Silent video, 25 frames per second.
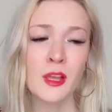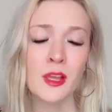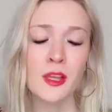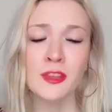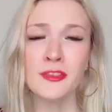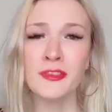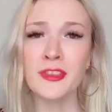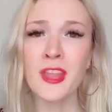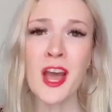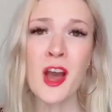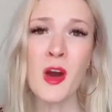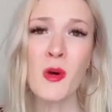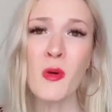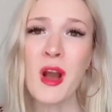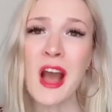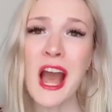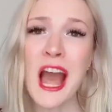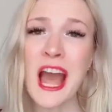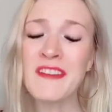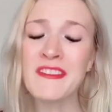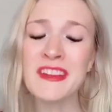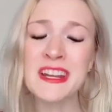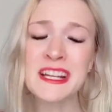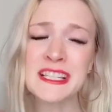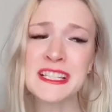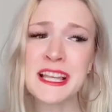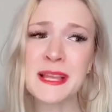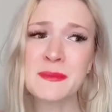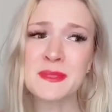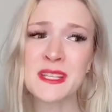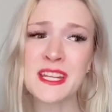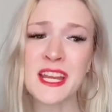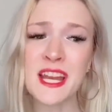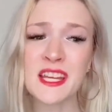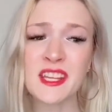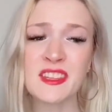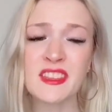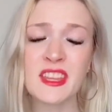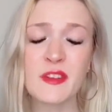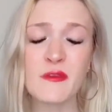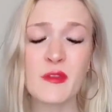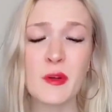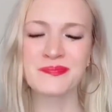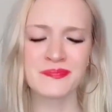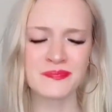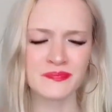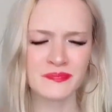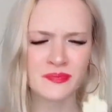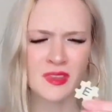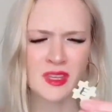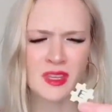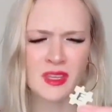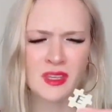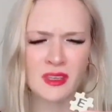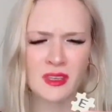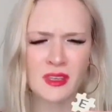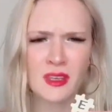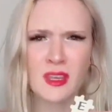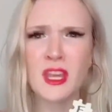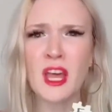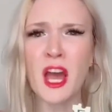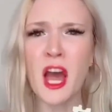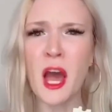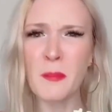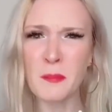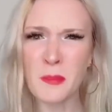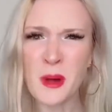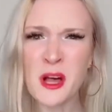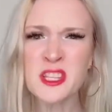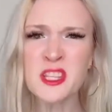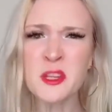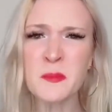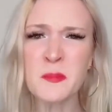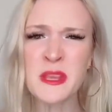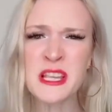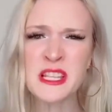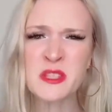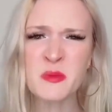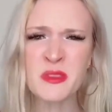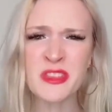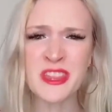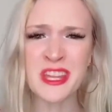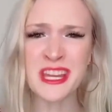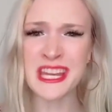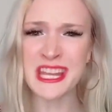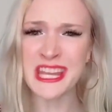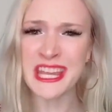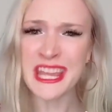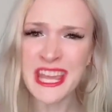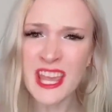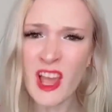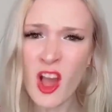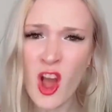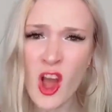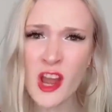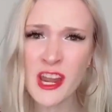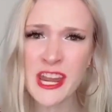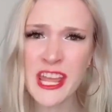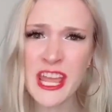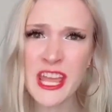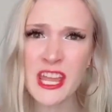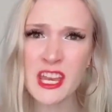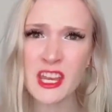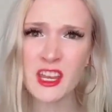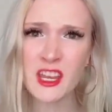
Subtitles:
No, I haven't accepted anything from... a puzzle piece with an E on it.